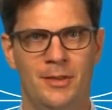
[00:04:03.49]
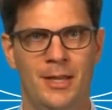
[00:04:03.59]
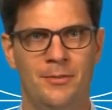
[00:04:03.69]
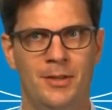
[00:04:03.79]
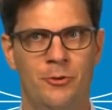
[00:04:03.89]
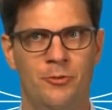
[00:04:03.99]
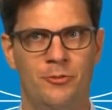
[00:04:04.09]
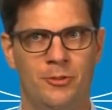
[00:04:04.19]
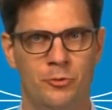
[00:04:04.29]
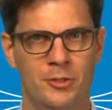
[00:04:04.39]
that there
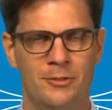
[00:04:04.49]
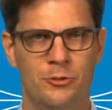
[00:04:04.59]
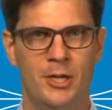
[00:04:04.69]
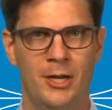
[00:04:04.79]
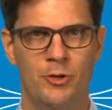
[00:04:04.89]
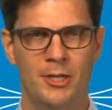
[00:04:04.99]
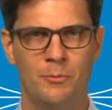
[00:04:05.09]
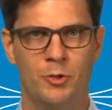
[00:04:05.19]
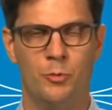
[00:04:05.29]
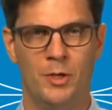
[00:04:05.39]
is a risk
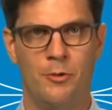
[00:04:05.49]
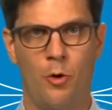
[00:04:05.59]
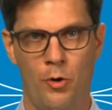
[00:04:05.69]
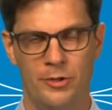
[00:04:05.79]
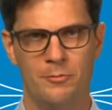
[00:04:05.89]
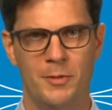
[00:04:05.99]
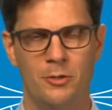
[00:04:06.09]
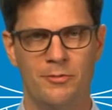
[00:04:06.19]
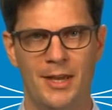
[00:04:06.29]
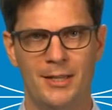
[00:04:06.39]
sharing between the hoist
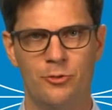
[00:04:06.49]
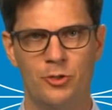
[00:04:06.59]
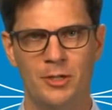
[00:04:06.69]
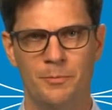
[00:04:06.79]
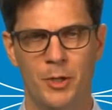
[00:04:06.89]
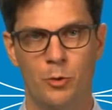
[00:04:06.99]
manufacturer,